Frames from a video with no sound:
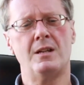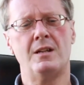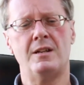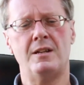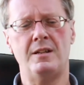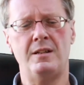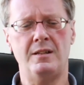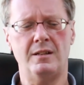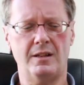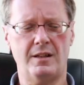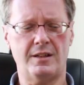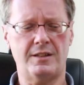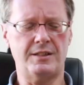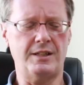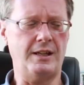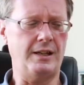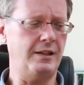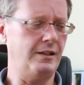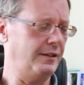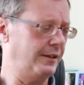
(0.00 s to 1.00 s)
Not
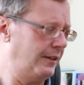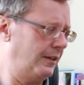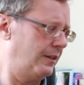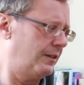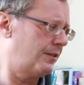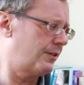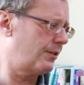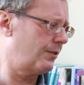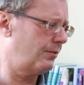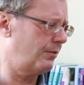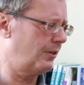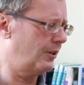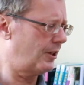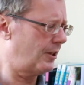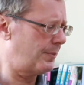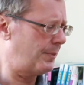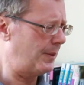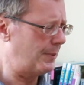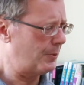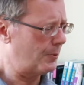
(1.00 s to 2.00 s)
exactly. So a lot
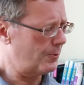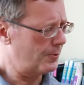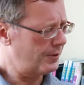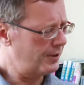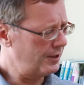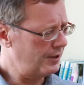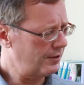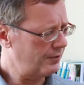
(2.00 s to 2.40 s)
of people think